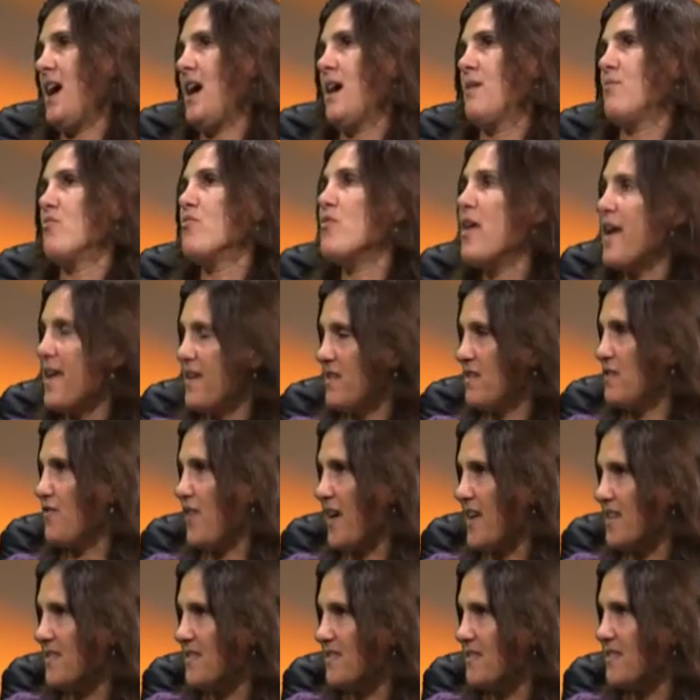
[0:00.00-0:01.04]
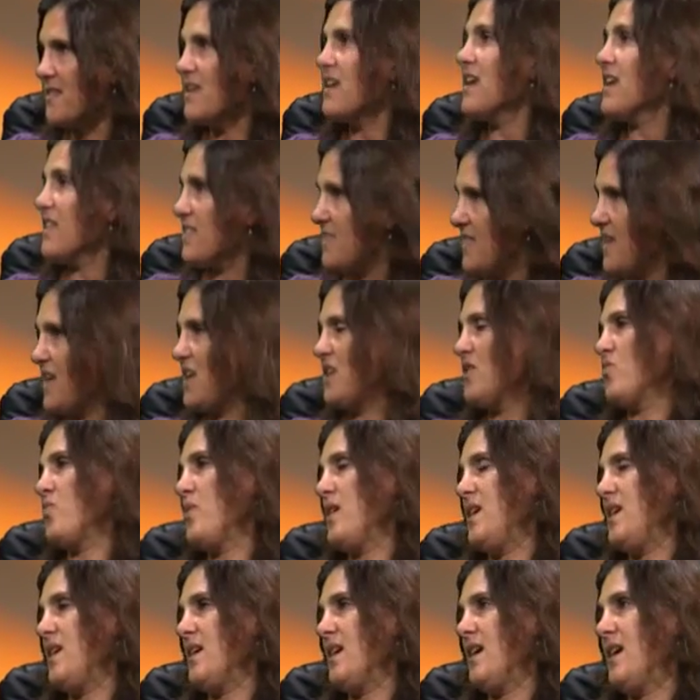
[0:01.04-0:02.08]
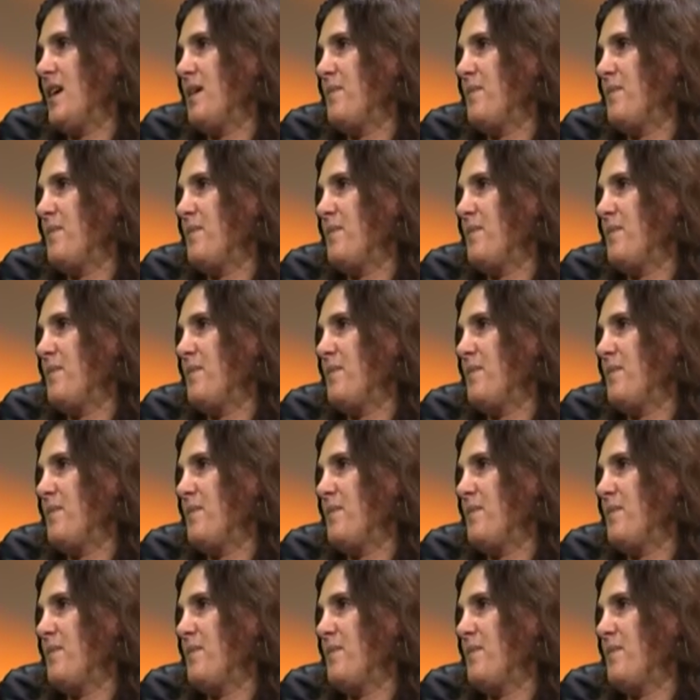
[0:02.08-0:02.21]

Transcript: raise funds, then we'd